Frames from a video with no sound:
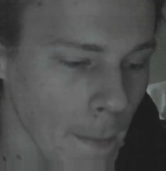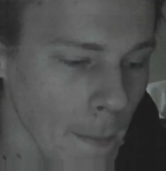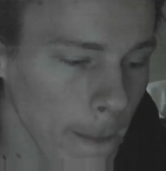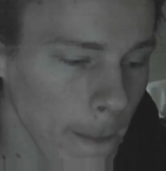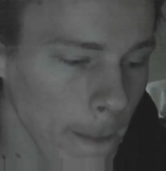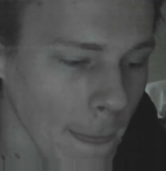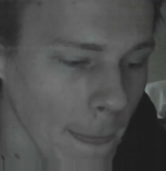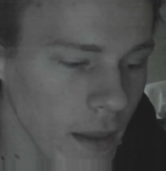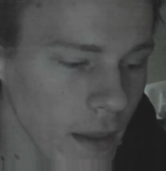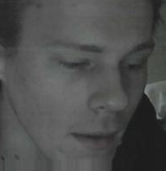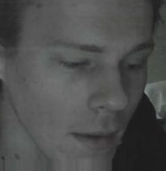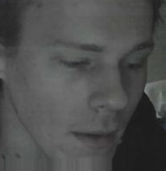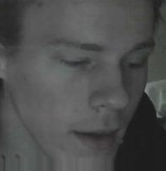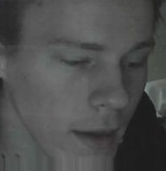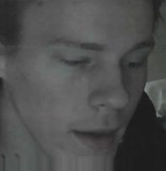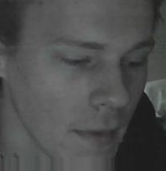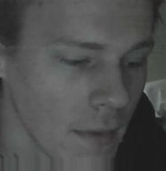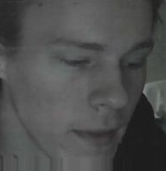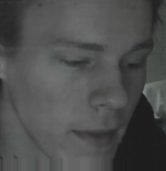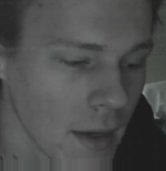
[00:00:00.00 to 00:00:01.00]

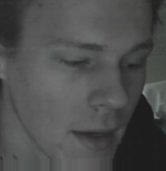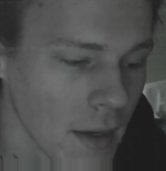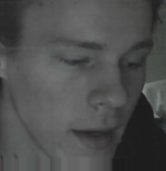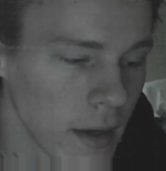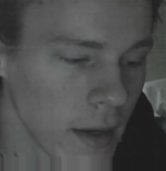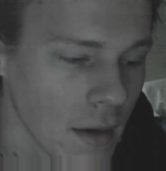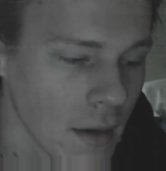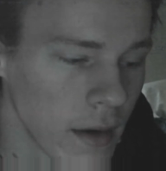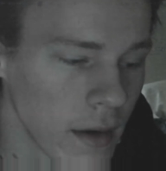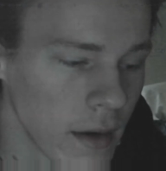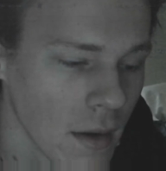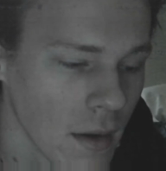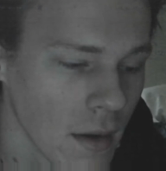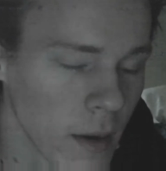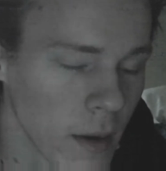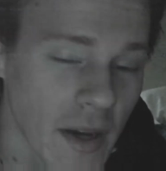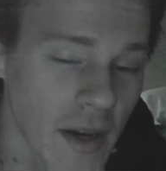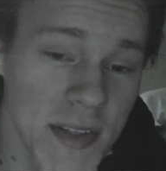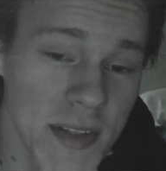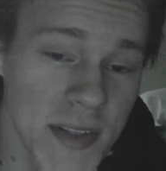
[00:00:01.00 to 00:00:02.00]
then about 70
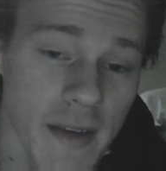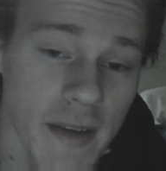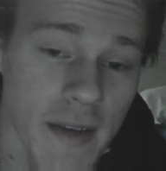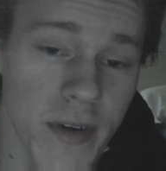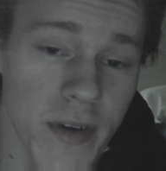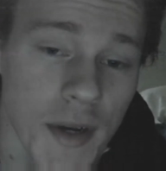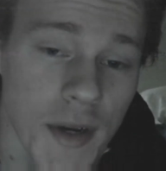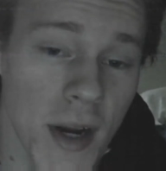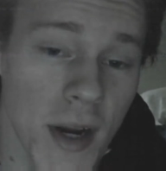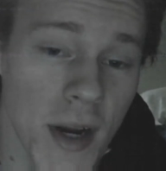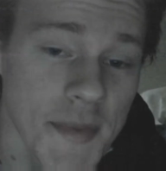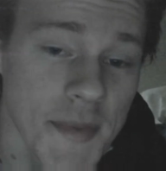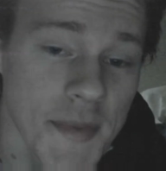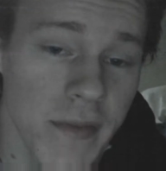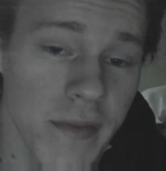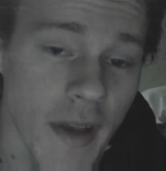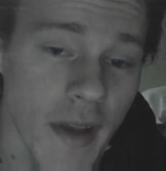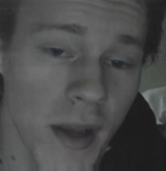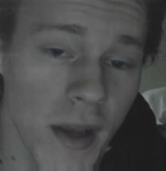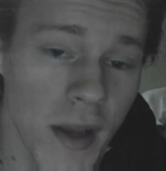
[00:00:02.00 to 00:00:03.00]
grams of fat,
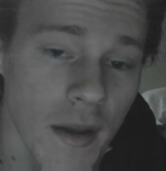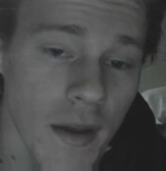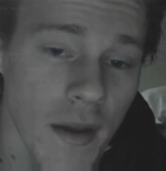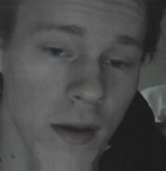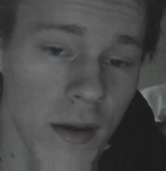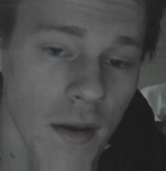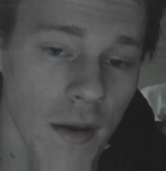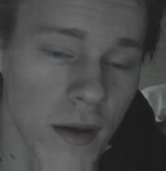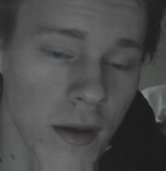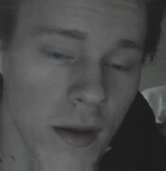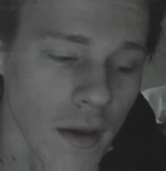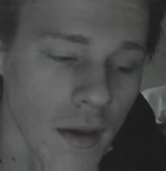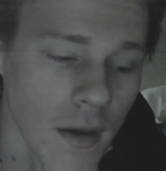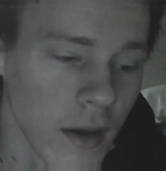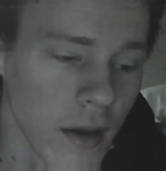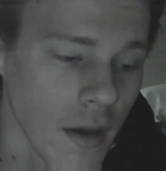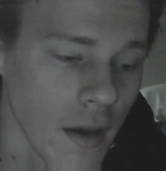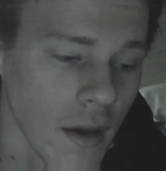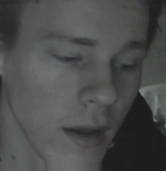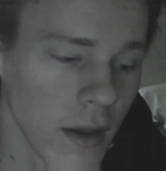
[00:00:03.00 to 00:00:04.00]
and
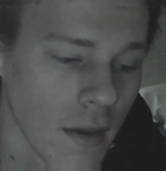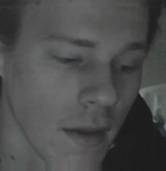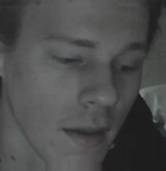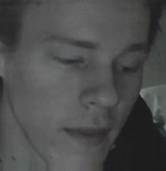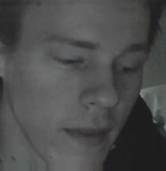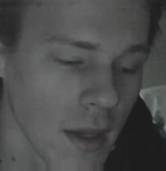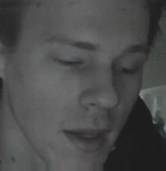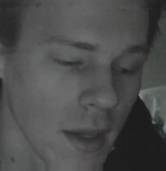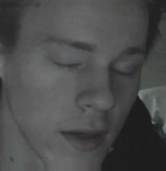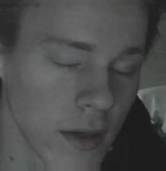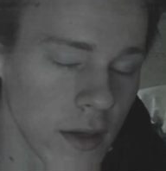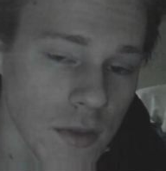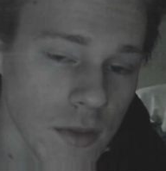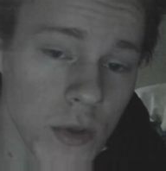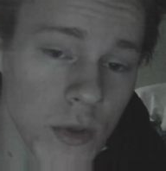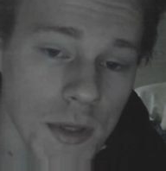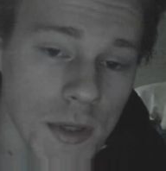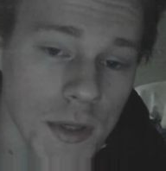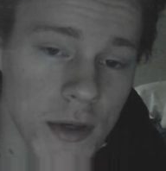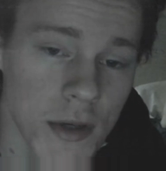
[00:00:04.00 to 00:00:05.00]
then 200 grams of
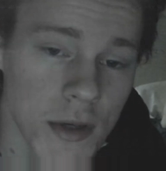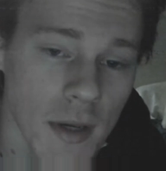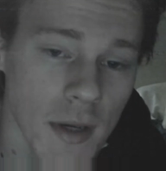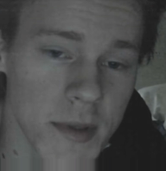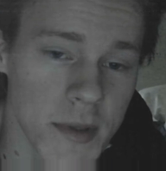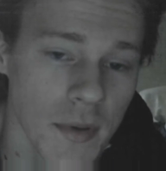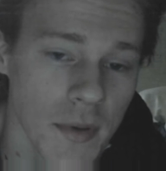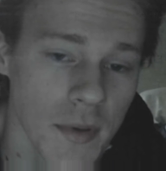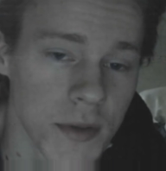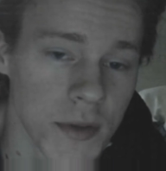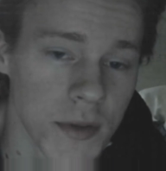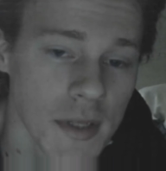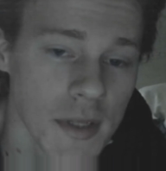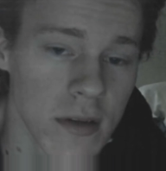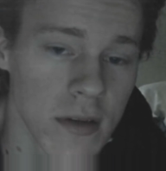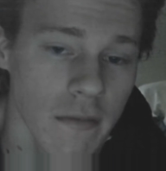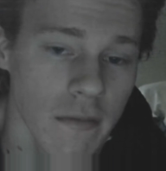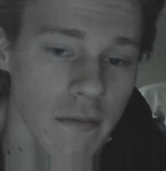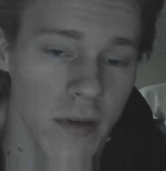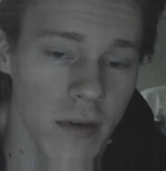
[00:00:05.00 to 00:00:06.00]
protein from
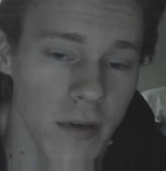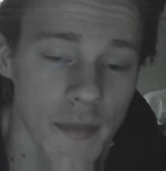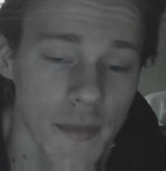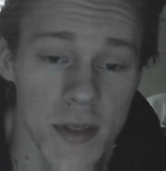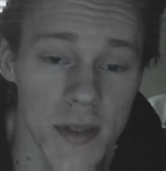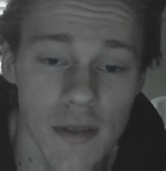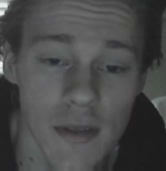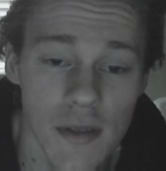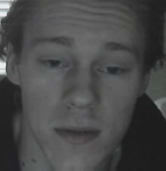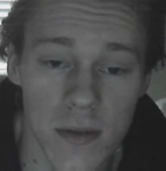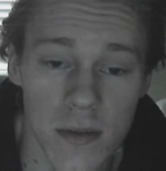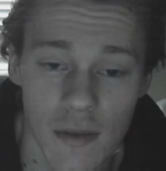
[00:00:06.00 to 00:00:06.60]
this turkey